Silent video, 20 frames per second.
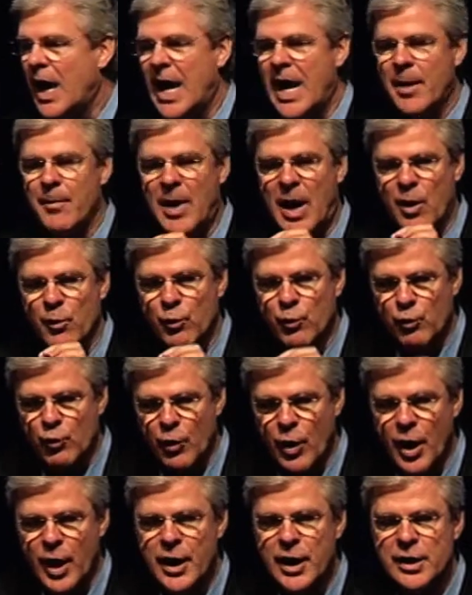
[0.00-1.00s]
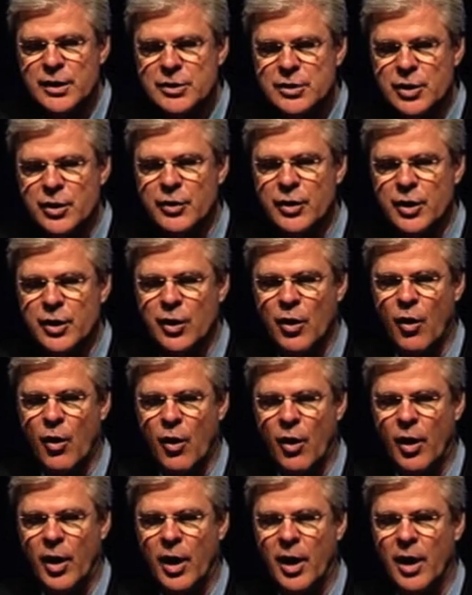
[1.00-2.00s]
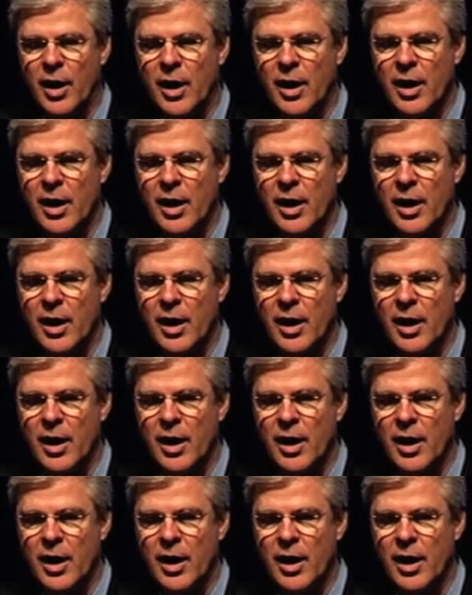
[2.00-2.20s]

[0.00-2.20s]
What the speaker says: Am I running to the car?